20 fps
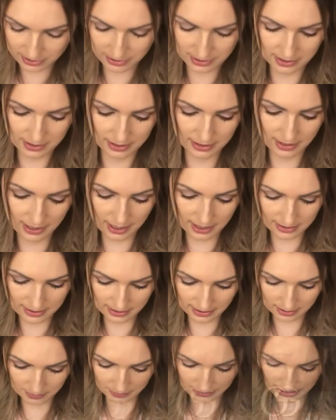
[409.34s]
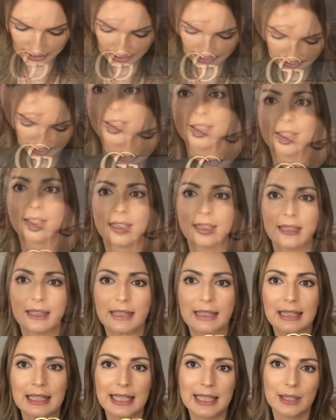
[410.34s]
it's classic black.
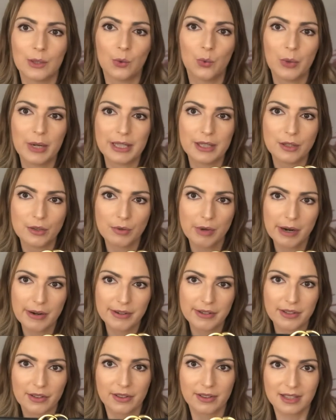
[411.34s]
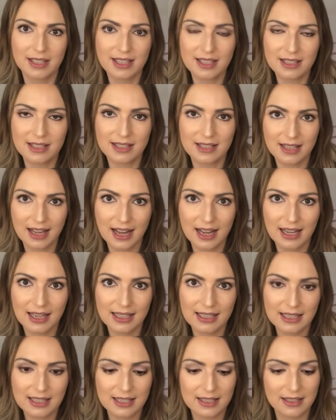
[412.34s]
When you wear it on this
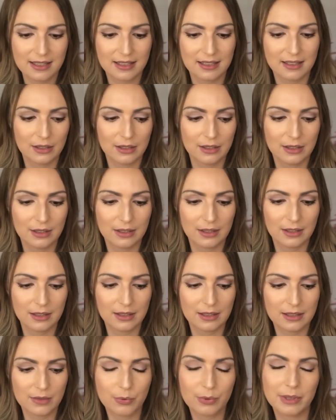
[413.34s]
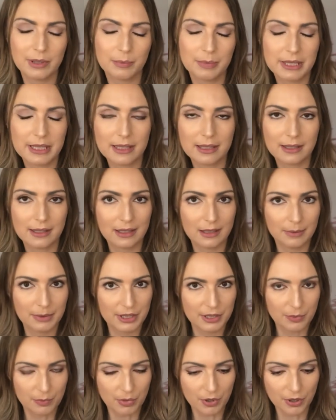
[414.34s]
side, it will be a little
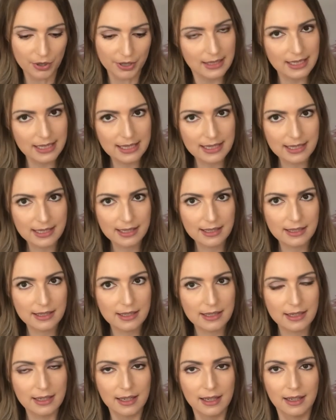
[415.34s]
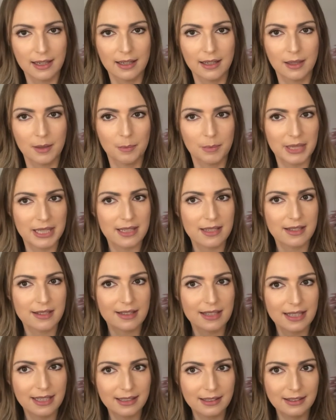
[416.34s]
bit more decent. But
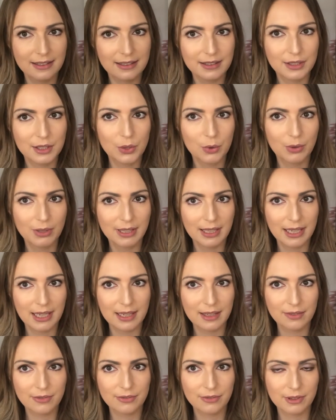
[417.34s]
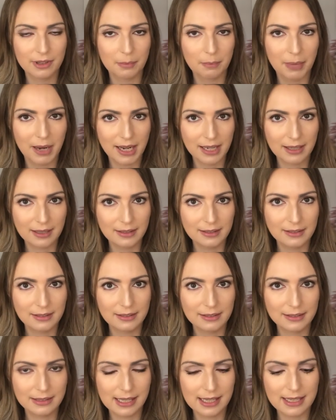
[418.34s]
still, you will have the
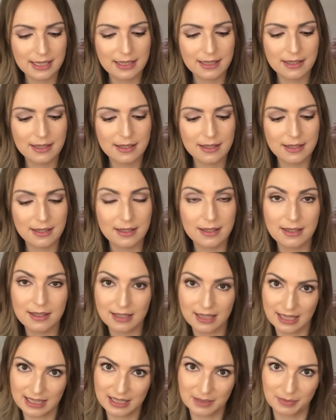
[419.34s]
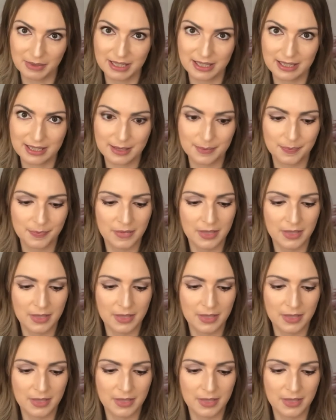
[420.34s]
buckle that is a statement.